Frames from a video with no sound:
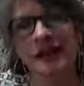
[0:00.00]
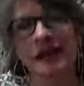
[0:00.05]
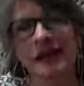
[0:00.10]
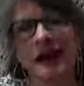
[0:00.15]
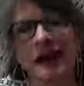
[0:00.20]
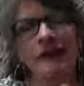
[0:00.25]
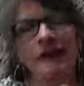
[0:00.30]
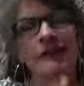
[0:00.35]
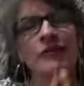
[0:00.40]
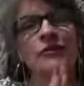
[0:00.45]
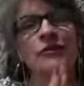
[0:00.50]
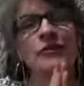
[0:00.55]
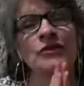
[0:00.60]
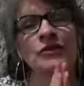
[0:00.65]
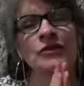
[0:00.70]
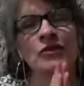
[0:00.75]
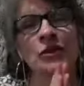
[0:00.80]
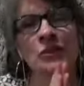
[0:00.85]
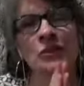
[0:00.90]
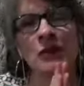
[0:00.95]
I love you
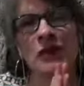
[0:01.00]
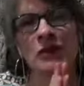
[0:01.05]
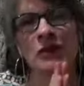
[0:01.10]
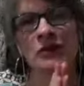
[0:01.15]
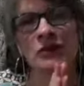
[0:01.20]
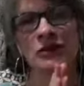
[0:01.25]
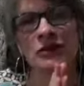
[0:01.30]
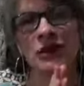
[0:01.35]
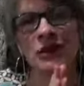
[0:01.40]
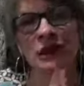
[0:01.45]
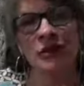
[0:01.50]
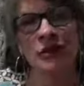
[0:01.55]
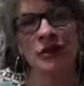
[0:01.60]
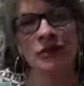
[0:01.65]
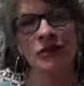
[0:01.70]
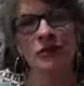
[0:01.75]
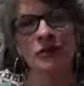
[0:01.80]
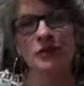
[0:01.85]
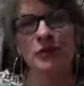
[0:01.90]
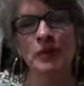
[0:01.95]
so much. Thank you
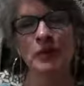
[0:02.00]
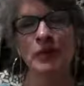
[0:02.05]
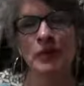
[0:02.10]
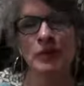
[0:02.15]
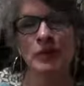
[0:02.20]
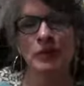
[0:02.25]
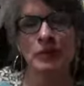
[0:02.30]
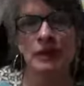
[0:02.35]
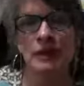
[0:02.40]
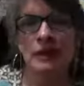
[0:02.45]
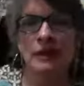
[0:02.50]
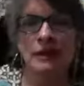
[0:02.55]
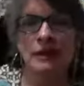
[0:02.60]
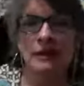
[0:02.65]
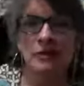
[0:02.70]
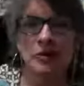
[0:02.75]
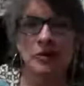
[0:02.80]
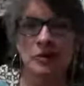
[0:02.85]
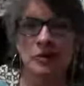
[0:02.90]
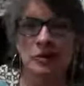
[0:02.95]
for being with me
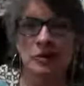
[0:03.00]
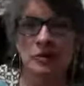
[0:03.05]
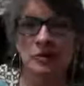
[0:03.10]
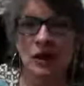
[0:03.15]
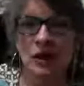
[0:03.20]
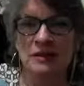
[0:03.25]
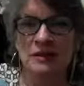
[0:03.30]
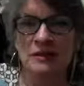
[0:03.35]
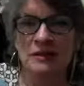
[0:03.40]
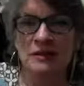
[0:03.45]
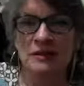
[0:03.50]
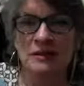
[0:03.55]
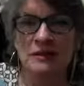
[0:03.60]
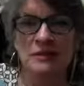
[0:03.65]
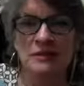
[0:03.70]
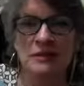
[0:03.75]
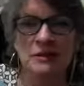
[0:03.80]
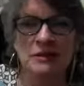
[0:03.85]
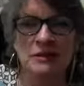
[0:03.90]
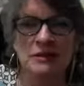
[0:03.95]
through this process
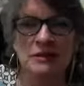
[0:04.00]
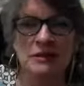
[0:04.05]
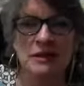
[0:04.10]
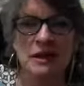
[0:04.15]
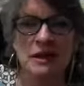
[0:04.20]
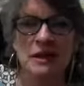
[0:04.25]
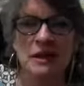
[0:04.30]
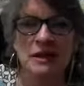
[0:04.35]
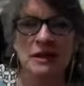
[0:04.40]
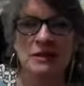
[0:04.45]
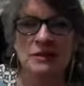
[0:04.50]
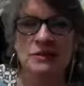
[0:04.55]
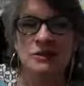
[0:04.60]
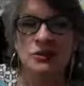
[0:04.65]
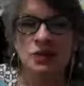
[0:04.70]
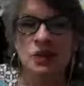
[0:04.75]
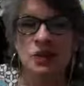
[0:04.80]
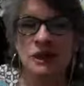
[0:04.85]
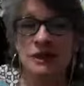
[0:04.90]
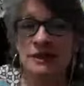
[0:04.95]
of this
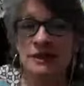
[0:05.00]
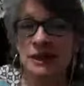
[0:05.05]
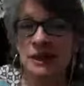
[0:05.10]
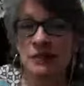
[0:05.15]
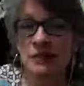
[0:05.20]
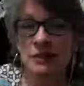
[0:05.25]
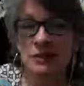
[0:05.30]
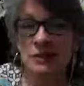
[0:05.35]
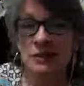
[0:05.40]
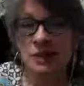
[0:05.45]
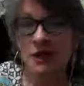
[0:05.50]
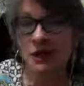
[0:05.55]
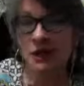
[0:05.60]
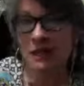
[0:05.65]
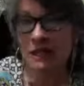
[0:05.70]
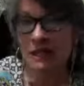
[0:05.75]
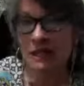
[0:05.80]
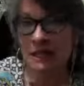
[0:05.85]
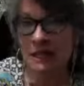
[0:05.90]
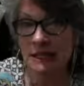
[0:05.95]
story time with Sarah
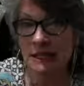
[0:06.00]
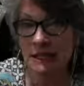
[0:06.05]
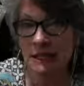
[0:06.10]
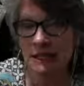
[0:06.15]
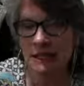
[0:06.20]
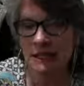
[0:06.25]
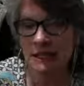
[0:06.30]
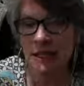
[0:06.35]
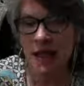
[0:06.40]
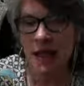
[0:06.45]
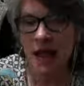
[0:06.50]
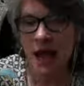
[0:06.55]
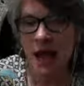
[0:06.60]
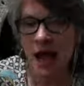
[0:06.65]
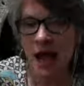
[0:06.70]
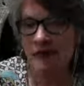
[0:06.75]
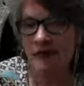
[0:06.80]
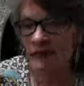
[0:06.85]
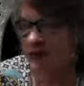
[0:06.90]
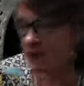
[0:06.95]
Lee.
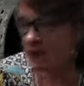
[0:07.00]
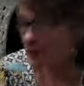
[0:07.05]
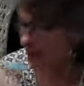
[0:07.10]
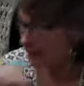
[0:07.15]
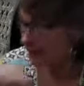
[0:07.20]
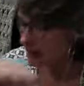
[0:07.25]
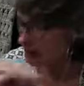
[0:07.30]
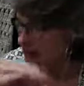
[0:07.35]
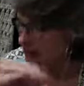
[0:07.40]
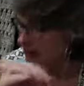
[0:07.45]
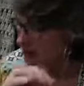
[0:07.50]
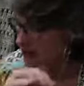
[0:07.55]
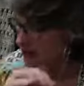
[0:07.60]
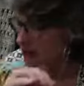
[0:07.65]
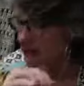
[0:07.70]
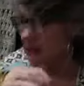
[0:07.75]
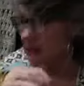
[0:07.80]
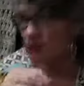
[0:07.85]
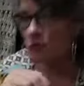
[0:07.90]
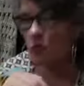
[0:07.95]
I feel like it's just a
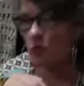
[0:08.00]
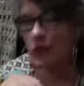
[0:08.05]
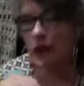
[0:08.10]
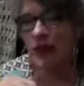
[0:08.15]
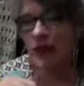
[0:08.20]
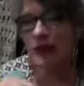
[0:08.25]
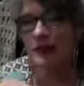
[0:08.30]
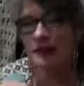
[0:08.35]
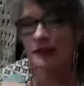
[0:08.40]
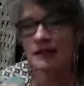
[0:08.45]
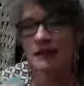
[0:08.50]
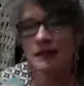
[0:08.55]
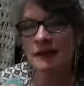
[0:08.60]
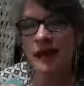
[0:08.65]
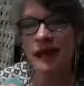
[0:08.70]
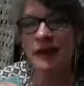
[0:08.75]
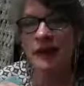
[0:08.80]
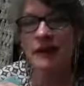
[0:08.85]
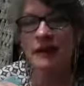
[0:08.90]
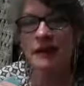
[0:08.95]
good way to
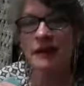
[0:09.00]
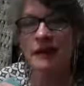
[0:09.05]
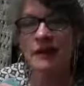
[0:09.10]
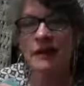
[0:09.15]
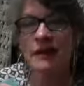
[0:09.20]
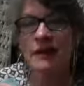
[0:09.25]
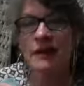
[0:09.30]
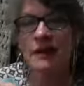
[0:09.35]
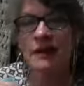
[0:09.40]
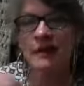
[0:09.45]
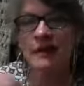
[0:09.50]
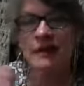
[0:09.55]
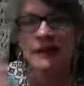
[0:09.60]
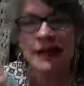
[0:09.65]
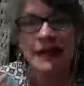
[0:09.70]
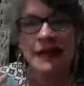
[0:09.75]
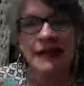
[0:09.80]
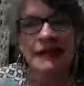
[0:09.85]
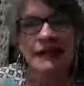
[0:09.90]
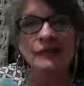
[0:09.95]
like
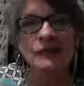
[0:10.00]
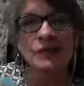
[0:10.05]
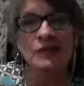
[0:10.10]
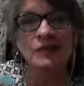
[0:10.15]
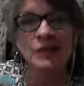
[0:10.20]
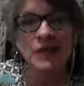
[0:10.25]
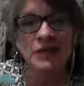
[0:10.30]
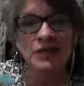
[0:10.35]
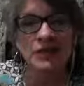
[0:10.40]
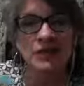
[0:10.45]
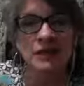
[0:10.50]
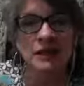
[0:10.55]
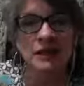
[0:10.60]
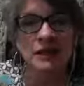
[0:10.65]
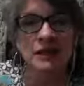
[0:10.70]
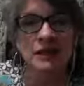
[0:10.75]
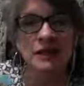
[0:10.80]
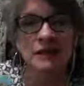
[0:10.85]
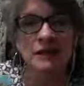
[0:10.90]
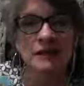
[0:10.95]
get
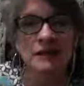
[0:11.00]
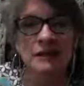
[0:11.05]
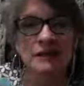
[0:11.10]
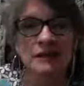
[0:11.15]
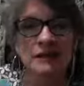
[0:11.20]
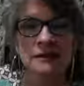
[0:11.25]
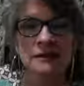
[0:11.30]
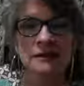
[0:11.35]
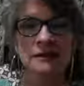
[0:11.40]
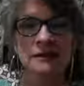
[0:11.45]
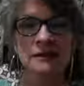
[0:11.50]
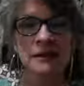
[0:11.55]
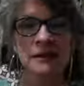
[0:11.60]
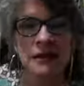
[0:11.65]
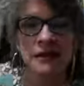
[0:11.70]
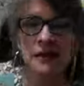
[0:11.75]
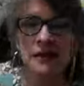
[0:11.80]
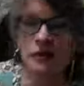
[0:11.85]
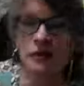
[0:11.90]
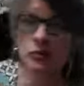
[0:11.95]
information
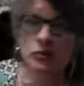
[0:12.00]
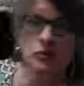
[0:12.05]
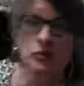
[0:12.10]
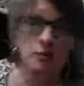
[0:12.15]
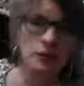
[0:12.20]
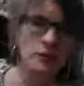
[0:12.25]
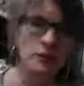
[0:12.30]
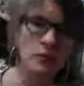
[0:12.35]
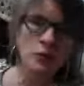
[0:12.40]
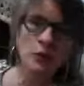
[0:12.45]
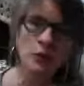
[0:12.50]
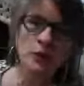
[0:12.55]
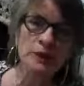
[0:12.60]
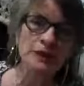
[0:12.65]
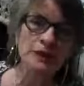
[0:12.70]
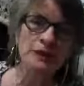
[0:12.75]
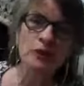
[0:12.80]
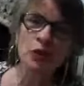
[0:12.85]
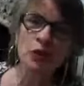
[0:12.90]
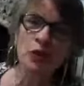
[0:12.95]
that people
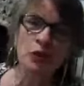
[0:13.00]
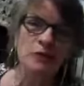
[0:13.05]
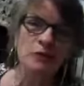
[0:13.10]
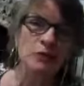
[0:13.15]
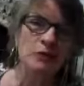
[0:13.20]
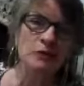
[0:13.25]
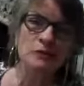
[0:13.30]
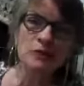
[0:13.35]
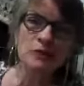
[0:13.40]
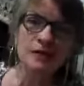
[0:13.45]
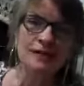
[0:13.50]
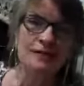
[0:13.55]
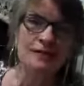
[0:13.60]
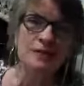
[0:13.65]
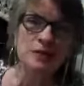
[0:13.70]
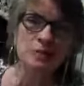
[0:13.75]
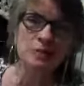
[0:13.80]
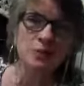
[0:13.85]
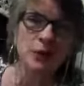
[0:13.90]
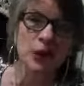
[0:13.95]
wouldn't normally read
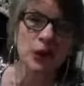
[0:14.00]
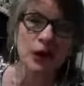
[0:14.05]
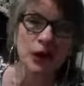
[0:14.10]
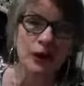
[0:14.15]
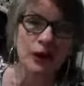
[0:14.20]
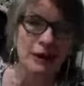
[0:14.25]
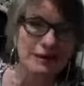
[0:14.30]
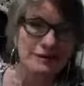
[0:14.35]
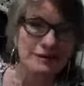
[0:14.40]
this book,